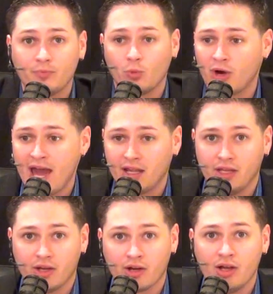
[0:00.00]
We're out of
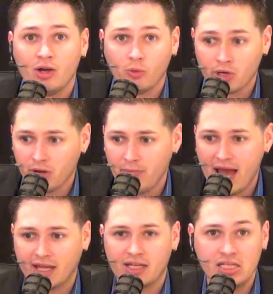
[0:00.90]
here. We'll come
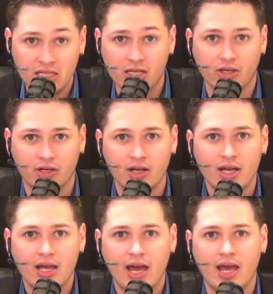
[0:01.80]
back in a year
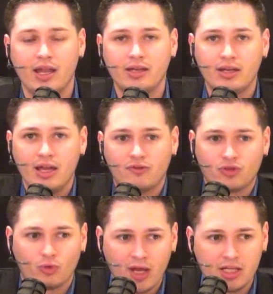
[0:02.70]
and if
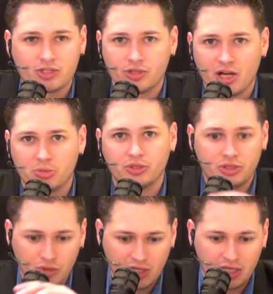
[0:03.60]
the ratings are doubled,
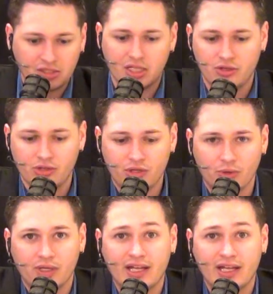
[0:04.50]
you can continue to do it.